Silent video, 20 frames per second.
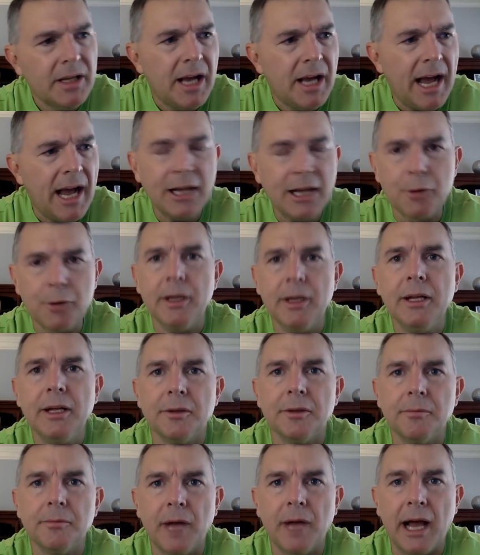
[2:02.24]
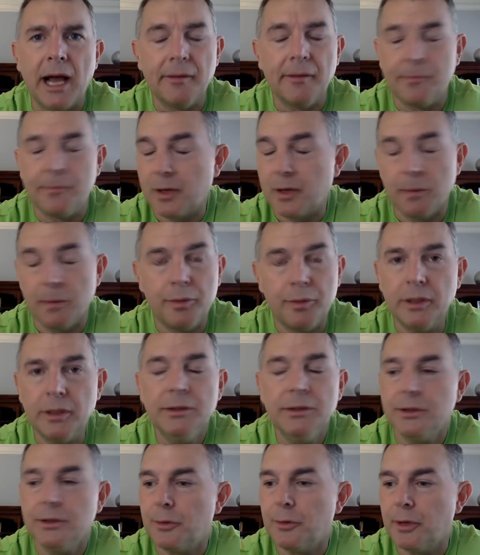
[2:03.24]
I agree. I
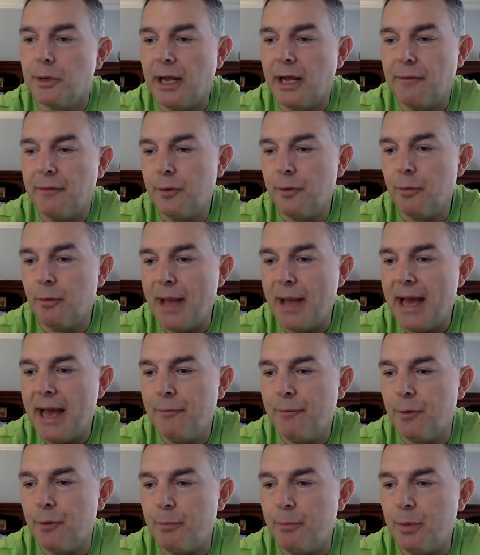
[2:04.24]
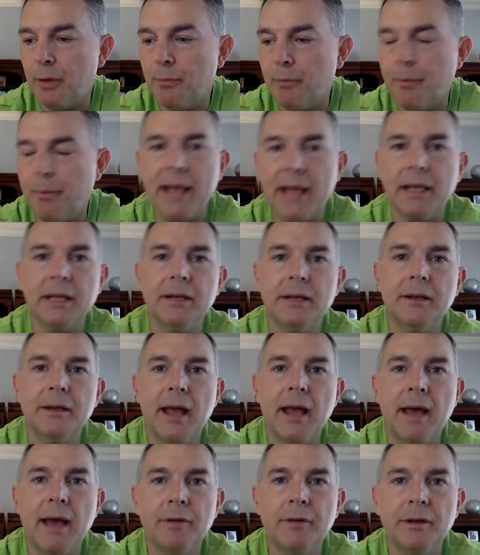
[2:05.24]
completely agree. I feel bad for Bill Bengen
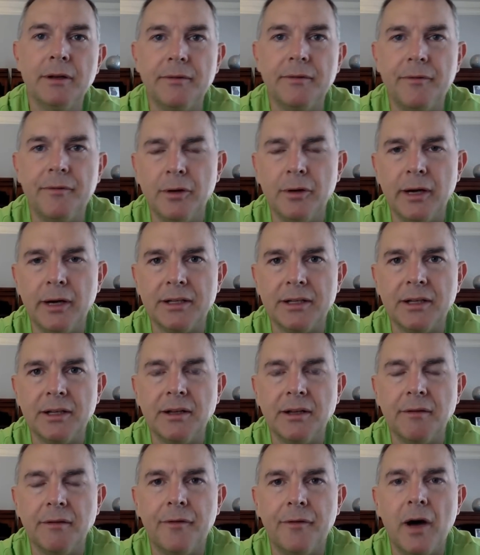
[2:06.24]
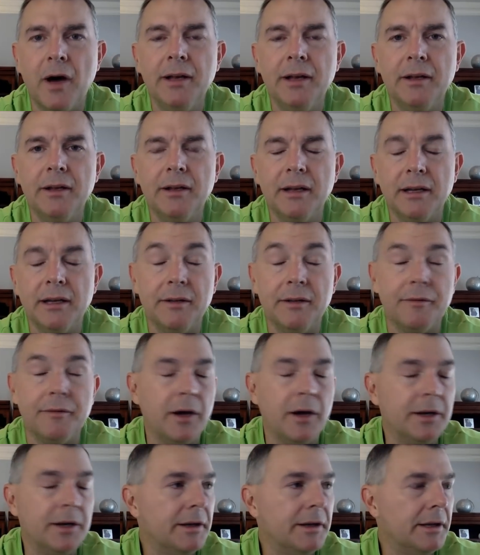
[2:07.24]
having to feel like to defund, the uh,
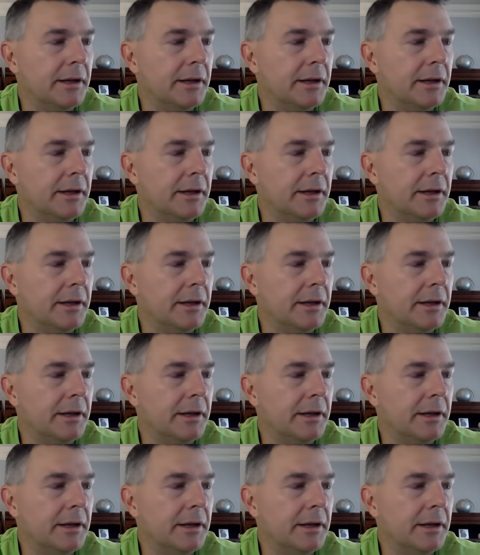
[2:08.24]
defund,